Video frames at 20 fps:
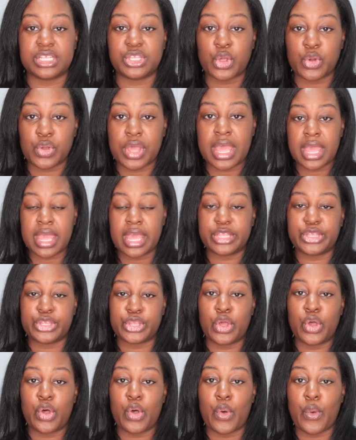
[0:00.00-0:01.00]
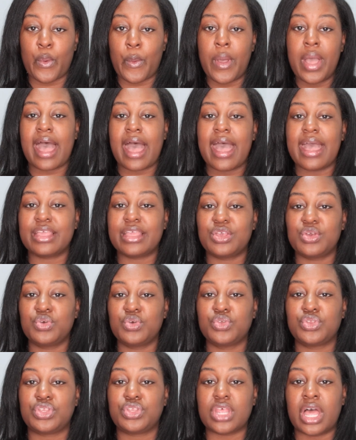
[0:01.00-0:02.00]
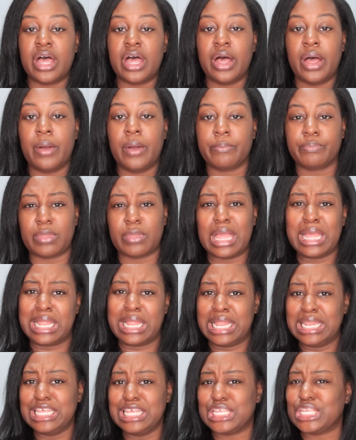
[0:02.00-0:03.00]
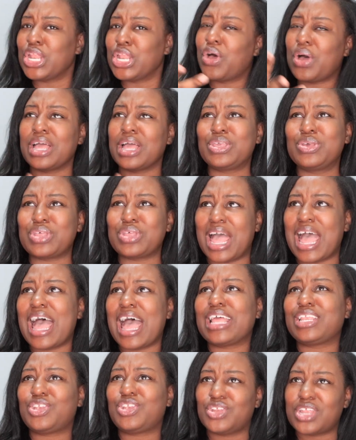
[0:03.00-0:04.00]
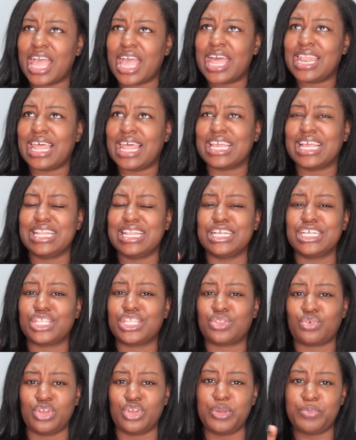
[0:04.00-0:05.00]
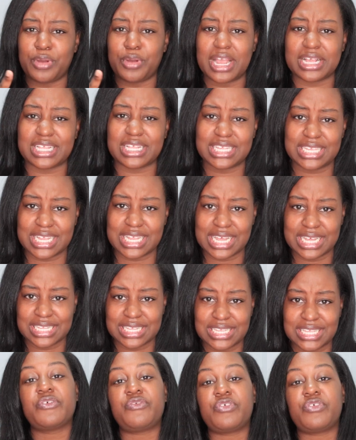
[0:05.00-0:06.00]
Okay, so I used I had like at least 3 practice tests. The